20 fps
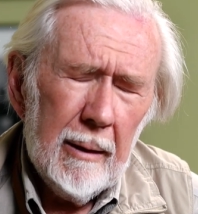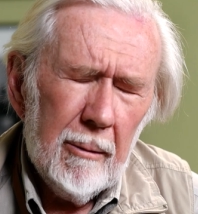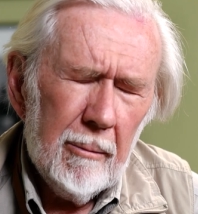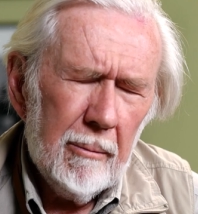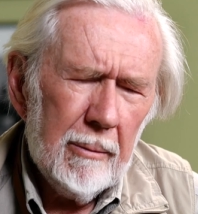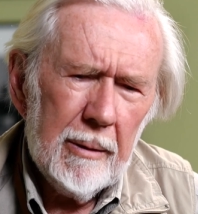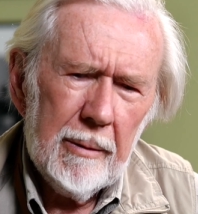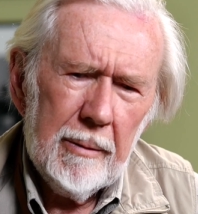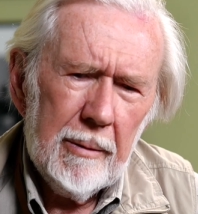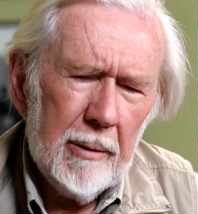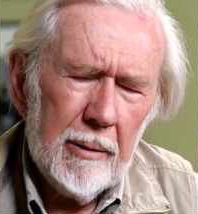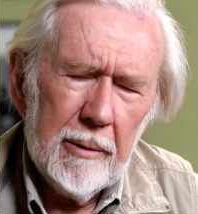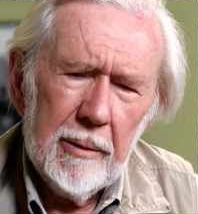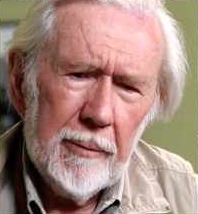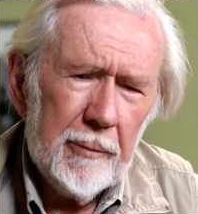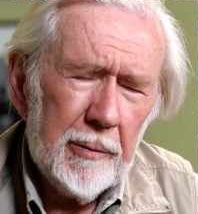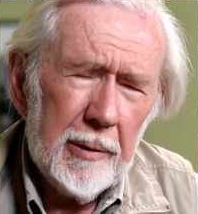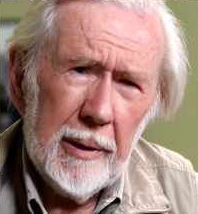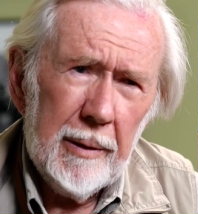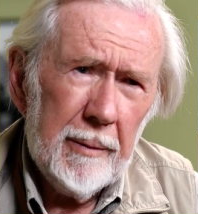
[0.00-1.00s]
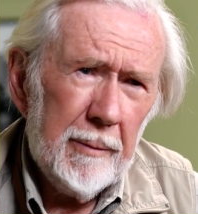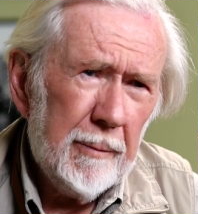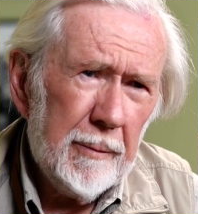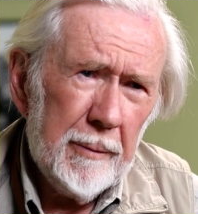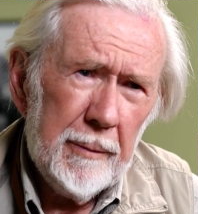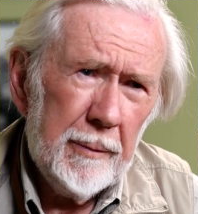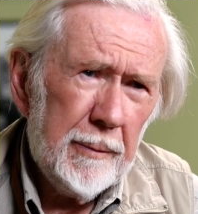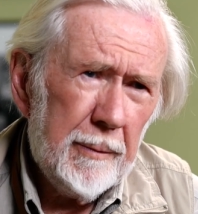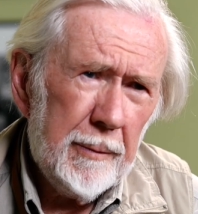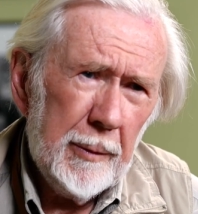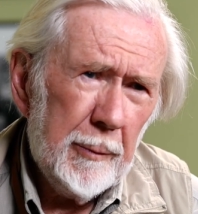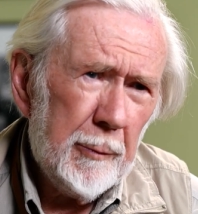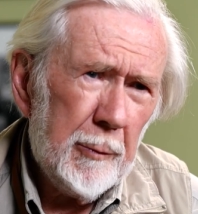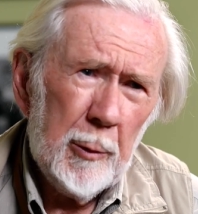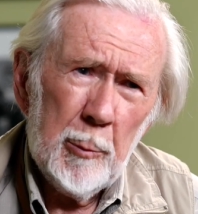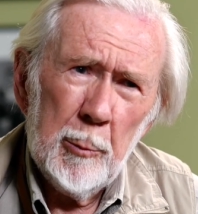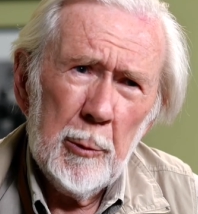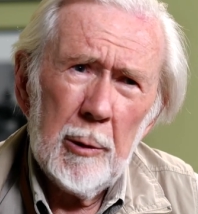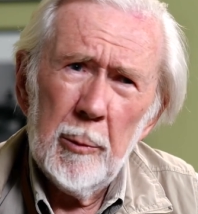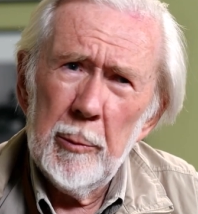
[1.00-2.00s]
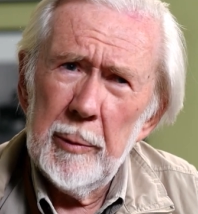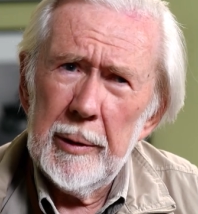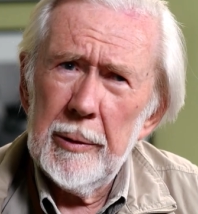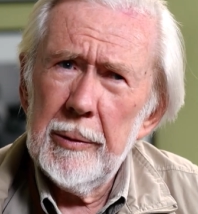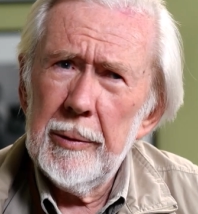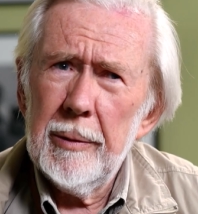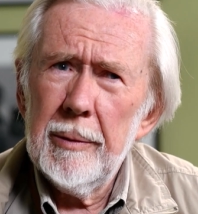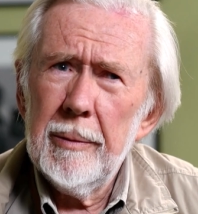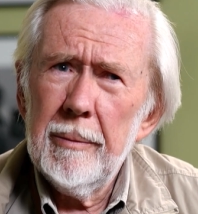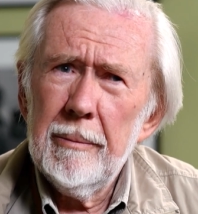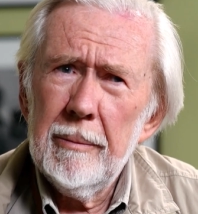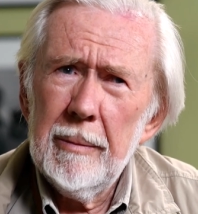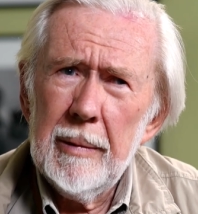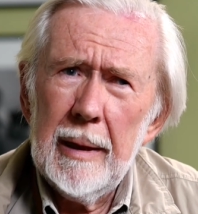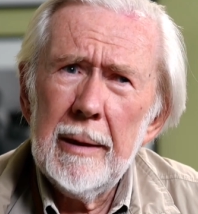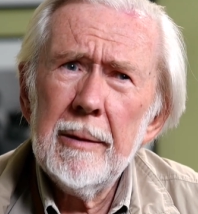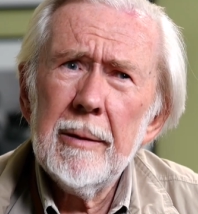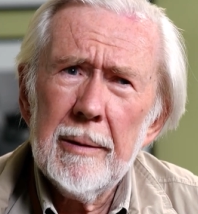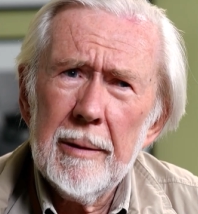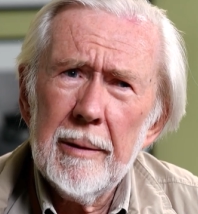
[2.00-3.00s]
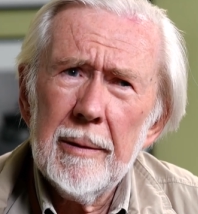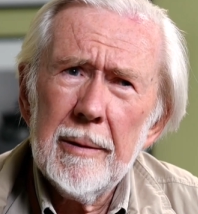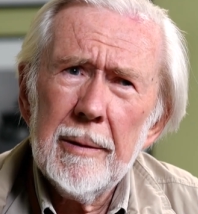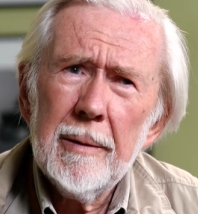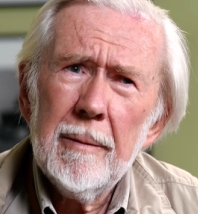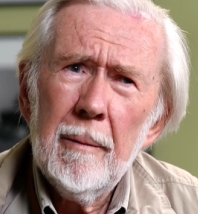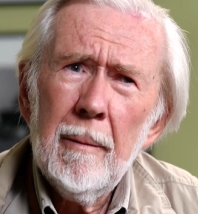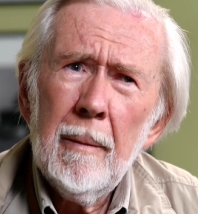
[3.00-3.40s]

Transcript: with 35 and 50 millimeter lenses.